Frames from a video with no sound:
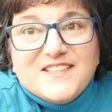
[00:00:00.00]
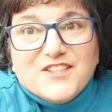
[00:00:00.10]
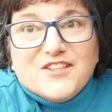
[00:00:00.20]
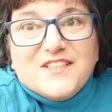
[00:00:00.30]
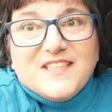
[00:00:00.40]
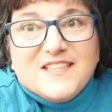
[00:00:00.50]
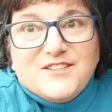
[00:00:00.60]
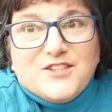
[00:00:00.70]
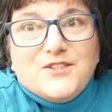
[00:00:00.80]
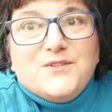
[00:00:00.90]
is starting
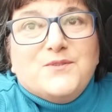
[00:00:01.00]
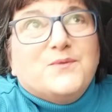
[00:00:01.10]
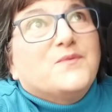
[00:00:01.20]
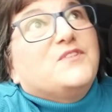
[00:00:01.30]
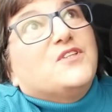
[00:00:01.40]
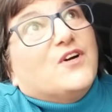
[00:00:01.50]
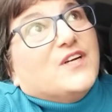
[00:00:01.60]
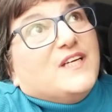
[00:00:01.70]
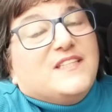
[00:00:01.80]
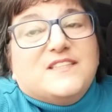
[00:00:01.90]
to
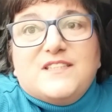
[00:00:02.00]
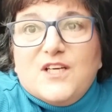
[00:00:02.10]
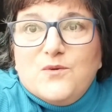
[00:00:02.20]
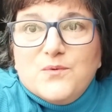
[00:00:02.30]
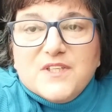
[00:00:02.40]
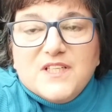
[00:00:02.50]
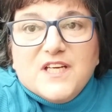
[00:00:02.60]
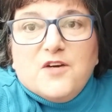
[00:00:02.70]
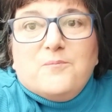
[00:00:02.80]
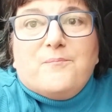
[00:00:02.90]
darken, so we're going to
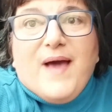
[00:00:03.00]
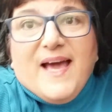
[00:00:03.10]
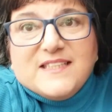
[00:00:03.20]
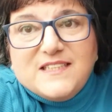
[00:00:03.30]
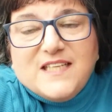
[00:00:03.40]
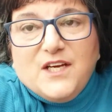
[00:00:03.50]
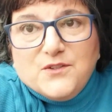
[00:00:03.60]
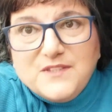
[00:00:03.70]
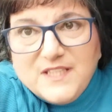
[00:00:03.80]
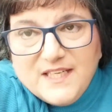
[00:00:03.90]
go back to the
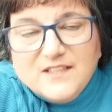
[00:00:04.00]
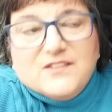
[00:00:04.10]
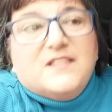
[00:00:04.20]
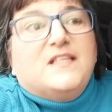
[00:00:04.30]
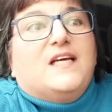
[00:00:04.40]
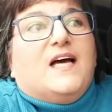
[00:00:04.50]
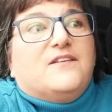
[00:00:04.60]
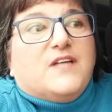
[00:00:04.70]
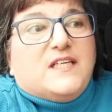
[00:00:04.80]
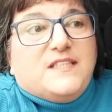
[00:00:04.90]
hotel.
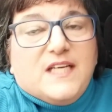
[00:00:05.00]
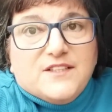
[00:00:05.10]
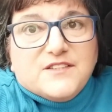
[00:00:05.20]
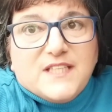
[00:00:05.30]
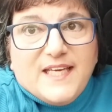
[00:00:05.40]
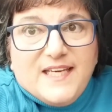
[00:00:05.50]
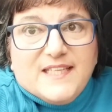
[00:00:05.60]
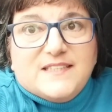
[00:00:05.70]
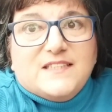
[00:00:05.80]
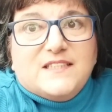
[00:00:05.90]
I've got another
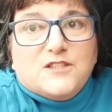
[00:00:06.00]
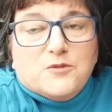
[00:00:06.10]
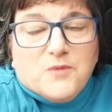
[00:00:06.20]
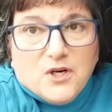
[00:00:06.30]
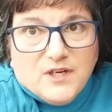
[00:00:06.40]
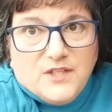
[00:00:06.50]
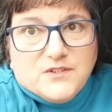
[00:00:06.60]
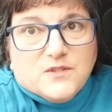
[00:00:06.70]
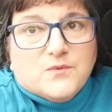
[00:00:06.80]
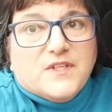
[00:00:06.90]
test tomorrow,
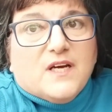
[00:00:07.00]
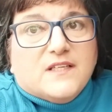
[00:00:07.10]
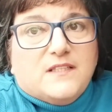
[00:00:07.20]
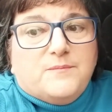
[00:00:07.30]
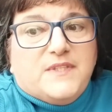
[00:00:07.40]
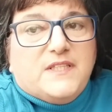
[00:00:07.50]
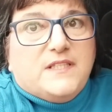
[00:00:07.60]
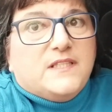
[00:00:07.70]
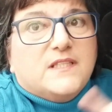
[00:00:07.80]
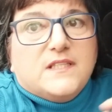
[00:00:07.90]
so we're not going to
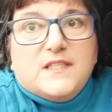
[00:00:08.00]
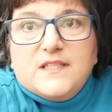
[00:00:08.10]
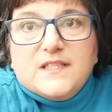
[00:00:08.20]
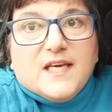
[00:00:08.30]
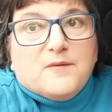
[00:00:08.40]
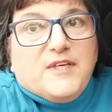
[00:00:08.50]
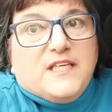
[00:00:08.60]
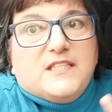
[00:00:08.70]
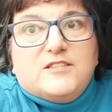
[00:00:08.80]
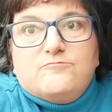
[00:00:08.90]
be
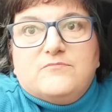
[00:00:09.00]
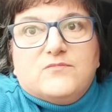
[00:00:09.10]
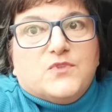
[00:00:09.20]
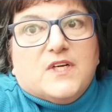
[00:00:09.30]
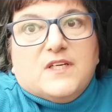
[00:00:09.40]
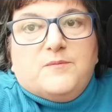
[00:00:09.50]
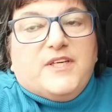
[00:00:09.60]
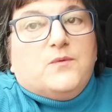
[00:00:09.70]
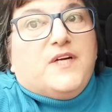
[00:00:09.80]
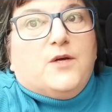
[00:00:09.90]
coming, we're not going to
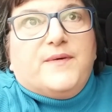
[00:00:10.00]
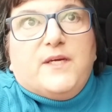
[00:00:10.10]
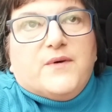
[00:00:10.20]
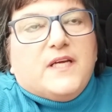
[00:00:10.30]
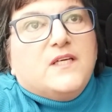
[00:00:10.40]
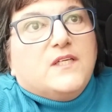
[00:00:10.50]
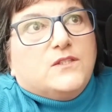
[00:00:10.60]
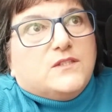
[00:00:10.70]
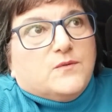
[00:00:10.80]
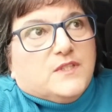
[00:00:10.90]
be going home anyway.
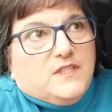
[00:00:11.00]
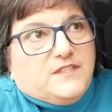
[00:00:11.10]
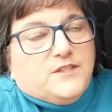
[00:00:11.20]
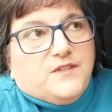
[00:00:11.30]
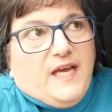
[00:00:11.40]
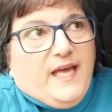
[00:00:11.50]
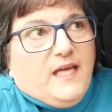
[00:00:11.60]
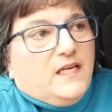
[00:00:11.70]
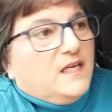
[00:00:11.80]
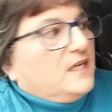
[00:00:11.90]
So we're going to do
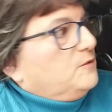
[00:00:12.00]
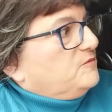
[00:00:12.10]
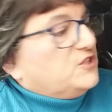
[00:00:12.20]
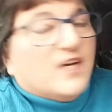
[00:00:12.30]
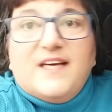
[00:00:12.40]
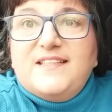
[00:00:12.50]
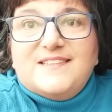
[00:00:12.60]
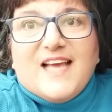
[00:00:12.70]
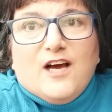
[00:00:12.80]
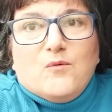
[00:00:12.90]
that. Um, John
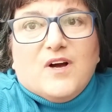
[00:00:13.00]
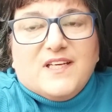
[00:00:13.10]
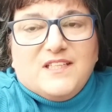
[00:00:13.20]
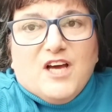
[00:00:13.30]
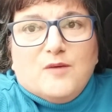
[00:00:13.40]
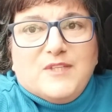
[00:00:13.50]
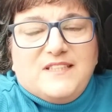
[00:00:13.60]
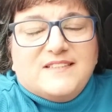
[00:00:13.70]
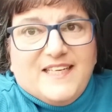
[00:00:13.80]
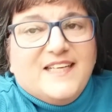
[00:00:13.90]
is out walking
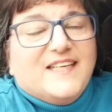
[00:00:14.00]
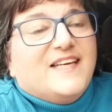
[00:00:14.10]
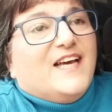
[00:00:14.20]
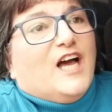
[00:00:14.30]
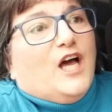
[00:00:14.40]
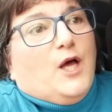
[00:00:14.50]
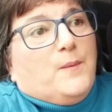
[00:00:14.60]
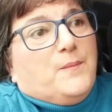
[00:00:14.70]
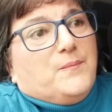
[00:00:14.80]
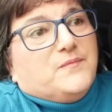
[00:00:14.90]
Tomlin.
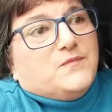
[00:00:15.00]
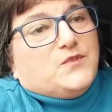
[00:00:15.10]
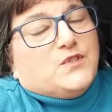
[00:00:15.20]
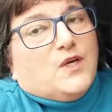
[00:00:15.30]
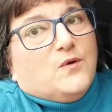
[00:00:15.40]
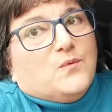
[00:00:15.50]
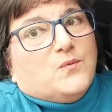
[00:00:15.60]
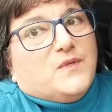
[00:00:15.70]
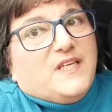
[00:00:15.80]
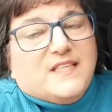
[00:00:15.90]
Um, so
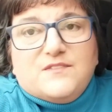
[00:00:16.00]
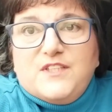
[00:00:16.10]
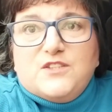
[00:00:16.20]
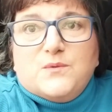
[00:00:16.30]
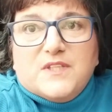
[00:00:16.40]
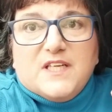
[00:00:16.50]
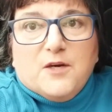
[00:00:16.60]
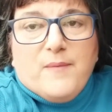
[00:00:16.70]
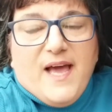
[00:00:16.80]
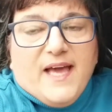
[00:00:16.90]
when he gets finished, we're gonna
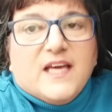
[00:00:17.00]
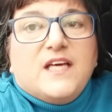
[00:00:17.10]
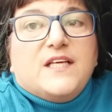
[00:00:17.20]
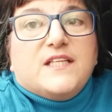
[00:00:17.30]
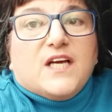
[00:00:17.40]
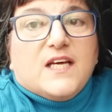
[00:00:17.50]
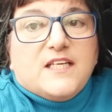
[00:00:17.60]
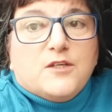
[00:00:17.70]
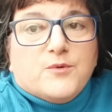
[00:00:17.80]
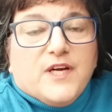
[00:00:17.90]
go back. The
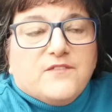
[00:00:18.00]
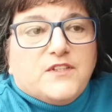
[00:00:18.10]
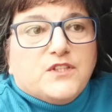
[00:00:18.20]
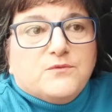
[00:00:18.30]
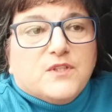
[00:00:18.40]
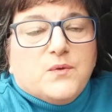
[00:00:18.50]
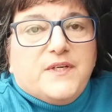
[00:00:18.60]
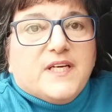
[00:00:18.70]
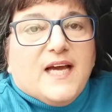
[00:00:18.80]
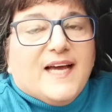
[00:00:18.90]
continental breakfast, real
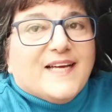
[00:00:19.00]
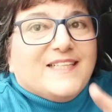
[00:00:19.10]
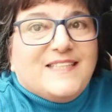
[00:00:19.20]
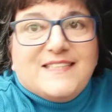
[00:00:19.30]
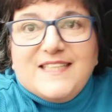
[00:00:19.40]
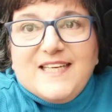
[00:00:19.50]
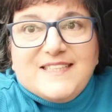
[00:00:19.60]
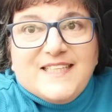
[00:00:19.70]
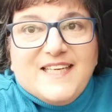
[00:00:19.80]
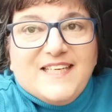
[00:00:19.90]
quick, I didn't
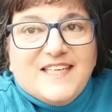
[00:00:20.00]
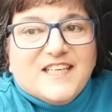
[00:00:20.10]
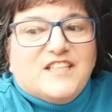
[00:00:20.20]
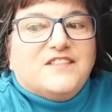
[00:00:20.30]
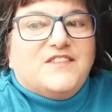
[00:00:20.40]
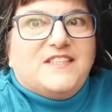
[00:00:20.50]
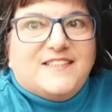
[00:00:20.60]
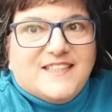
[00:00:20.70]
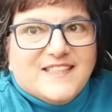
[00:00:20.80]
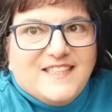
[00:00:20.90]
get to eat it because of this
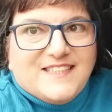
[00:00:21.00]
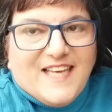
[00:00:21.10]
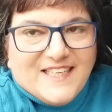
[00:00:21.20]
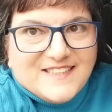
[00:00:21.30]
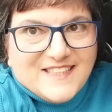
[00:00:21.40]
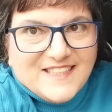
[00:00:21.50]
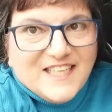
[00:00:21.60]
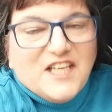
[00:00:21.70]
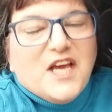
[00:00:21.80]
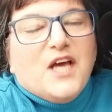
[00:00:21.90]
silly testing,
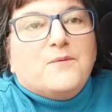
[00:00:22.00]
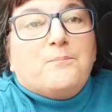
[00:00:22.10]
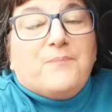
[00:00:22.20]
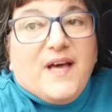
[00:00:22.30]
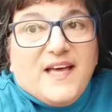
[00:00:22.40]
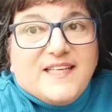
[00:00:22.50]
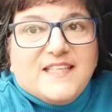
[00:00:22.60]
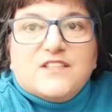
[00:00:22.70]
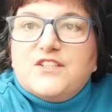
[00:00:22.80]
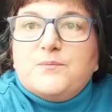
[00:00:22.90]
but
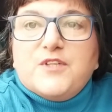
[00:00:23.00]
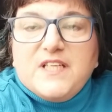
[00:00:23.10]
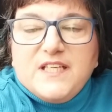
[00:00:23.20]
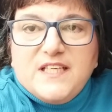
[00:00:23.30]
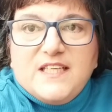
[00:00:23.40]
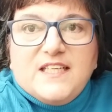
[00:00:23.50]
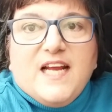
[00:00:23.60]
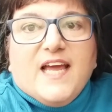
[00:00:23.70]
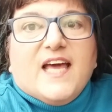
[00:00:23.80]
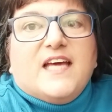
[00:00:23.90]
it looked pretty good.
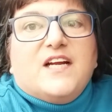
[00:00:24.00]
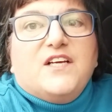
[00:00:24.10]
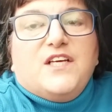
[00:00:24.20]
It had